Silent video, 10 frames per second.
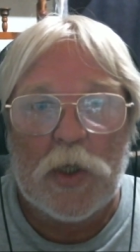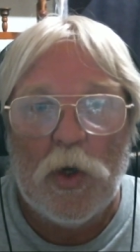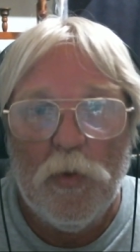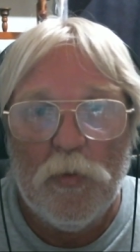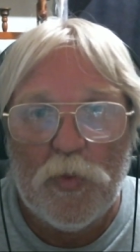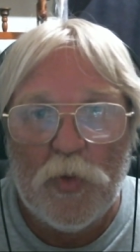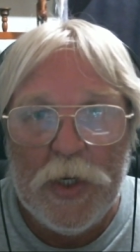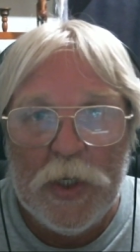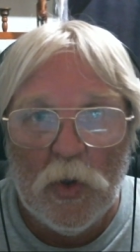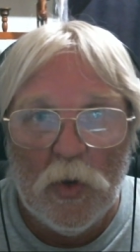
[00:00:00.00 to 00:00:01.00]
Kurt
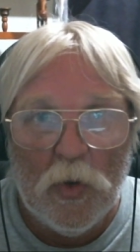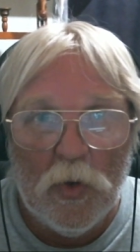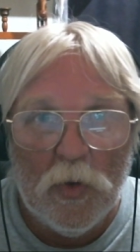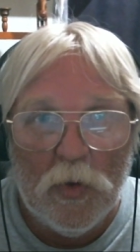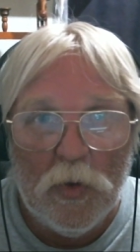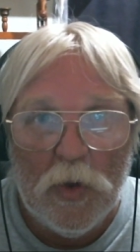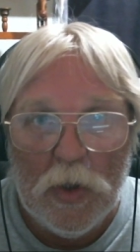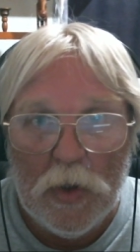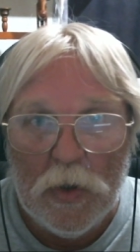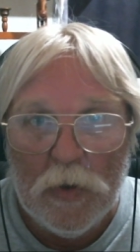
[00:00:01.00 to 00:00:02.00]
Briegel
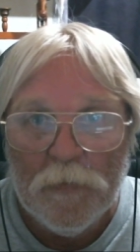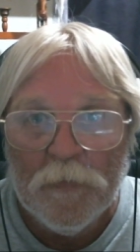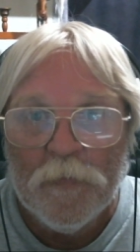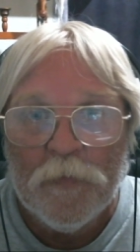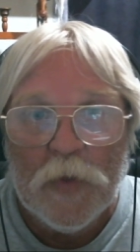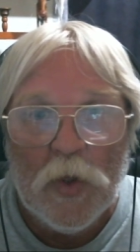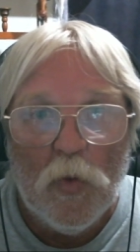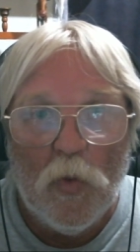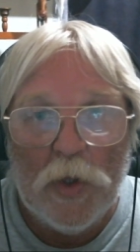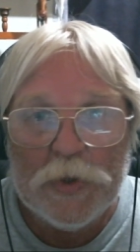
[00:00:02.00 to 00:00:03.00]

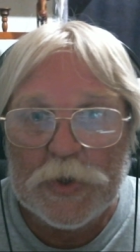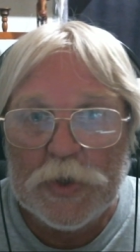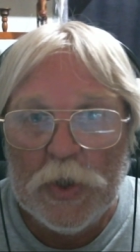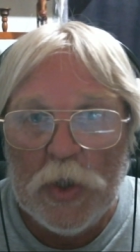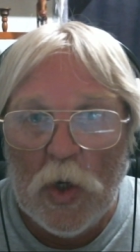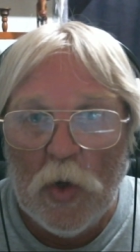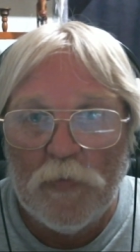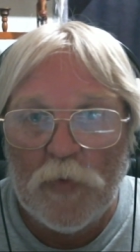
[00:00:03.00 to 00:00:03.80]
wants to know,